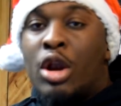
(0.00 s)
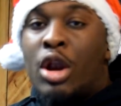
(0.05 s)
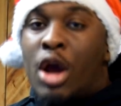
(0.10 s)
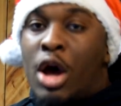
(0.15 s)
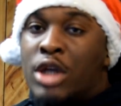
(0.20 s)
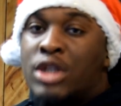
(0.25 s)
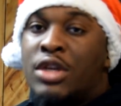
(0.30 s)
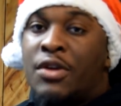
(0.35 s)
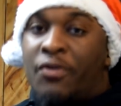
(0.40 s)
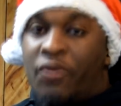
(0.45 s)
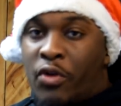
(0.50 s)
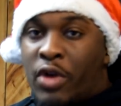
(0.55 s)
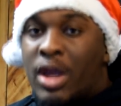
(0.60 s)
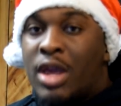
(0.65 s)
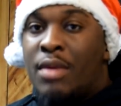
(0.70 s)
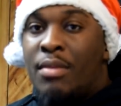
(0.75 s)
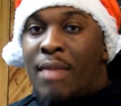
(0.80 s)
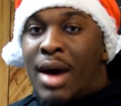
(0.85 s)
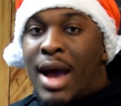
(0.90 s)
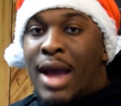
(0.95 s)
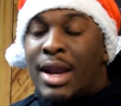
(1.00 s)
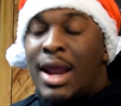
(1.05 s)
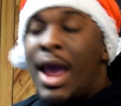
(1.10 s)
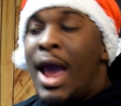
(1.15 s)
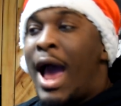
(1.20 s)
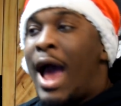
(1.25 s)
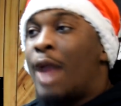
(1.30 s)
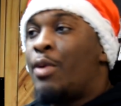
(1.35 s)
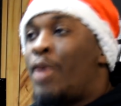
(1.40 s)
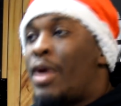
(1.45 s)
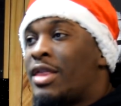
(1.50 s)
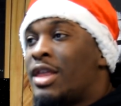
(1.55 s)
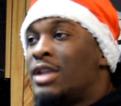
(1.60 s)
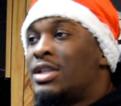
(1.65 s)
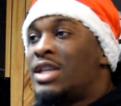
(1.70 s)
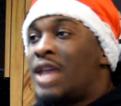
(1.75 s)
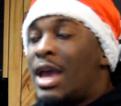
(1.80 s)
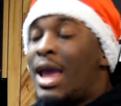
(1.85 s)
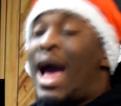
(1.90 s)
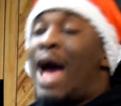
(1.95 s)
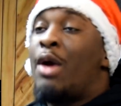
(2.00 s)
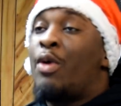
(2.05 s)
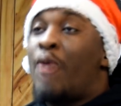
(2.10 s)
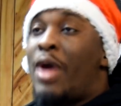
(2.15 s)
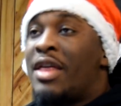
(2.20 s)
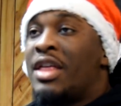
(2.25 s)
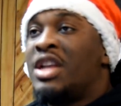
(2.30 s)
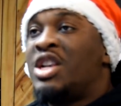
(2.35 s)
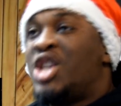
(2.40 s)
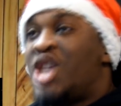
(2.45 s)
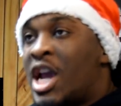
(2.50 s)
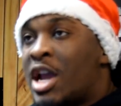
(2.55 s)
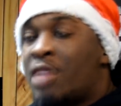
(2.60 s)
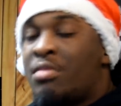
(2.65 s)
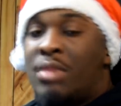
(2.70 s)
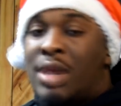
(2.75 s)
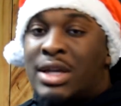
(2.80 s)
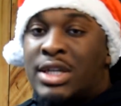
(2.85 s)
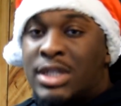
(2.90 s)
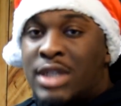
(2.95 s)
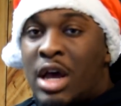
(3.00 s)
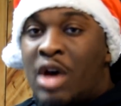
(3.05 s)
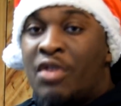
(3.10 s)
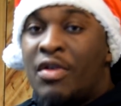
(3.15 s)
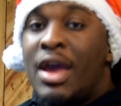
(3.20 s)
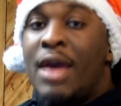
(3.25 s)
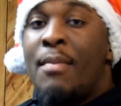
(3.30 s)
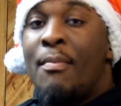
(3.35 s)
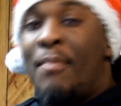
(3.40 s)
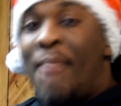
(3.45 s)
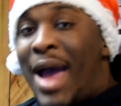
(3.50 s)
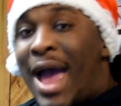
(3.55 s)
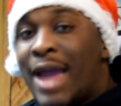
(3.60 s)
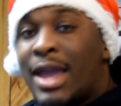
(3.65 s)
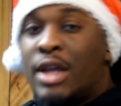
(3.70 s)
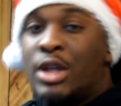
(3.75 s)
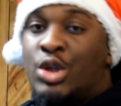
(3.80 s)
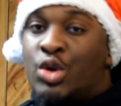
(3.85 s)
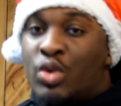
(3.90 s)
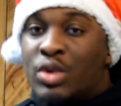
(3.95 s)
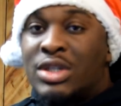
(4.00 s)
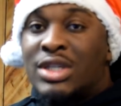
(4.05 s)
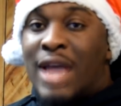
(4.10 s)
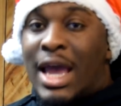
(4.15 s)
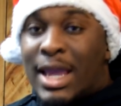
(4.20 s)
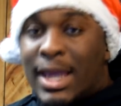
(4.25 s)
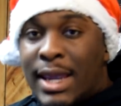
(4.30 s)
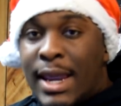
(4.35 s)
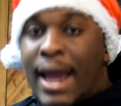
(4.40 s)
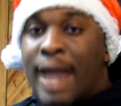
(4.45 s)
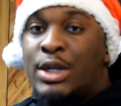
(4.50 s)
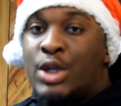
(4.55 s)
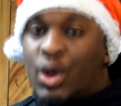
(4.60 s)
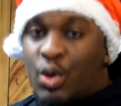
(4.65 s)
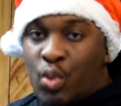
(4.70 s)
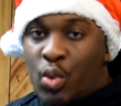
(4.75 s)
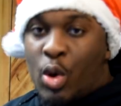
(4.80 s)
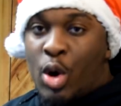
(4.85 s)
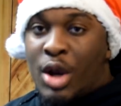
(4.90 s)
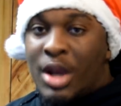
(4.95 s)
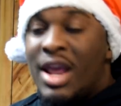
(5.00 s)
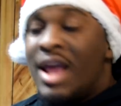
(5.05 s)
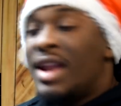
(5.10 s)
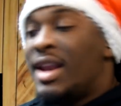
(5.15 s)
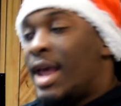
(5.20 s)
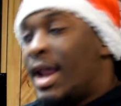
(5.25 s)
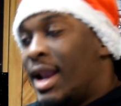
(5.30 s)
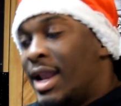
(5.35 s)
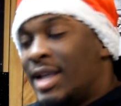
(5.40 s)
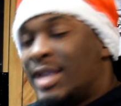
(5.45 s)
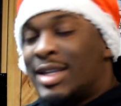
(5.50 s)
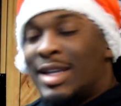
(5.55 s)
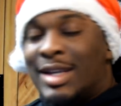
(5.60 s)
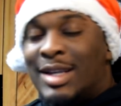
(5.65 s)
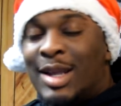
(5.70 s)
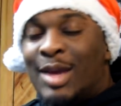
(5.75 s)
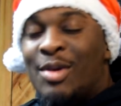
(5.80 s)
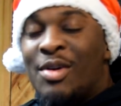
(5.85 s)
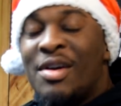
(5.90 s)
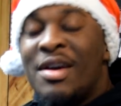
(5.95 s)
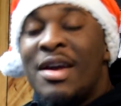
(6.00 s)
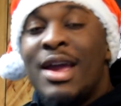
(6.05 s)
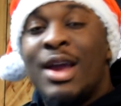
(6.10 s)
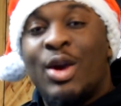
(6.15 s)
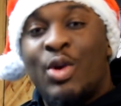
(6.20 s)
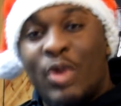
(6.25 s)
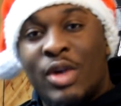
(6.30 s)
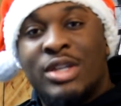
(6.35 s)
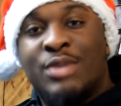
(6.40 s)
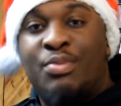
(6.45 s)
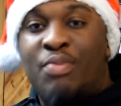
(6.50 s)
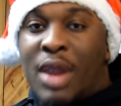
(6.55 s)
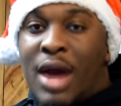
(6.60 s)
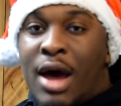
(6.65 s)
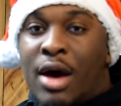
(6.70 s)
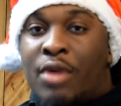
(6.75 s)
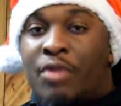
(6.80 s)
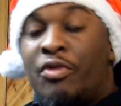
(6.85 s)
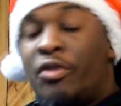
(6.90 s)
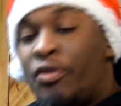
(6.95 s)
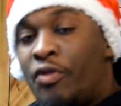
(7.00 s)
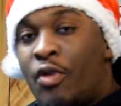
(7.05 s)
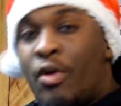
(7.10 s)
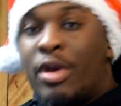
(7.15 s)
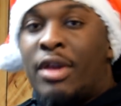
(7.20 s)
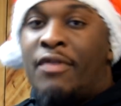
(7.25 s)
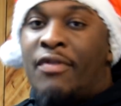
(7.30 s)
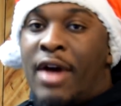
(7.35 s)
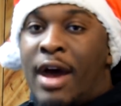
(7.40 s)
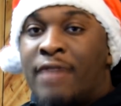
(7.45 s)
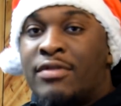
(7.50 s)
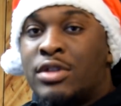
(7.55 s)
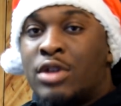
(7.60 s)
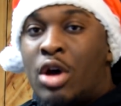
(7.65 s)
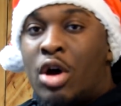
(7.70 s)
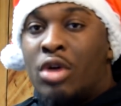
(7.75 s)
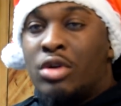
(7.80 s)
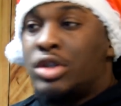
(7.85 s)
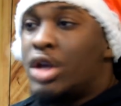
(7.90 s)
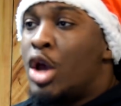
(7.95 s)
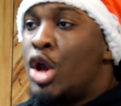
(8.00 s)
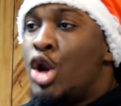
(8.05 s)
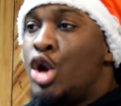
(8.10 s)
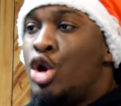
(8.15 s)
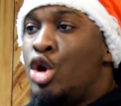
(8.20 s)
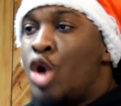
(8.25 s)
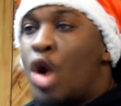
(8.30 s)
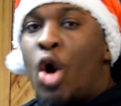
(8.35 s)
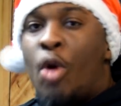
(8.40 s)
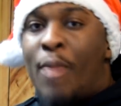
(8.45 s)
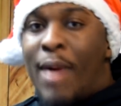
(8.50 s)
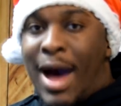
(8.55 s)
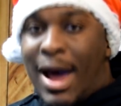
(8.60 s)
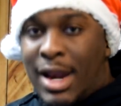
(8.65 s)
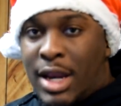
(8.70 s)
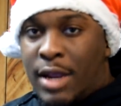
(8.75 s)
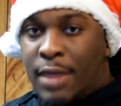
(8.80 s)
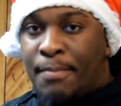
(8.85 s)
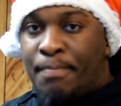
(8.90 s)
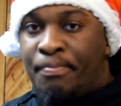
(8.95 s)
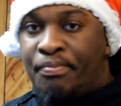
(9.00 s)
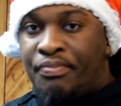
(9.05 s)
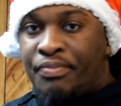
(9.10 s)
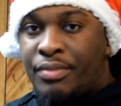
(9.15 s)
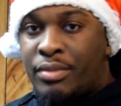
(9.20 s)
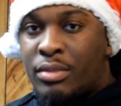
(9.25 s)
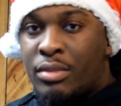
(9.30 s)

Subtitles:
you done lost your freaking mind. I'd rather check myself back into a psychiatric ward than listen to Chris Brown for 45 songs. Nobody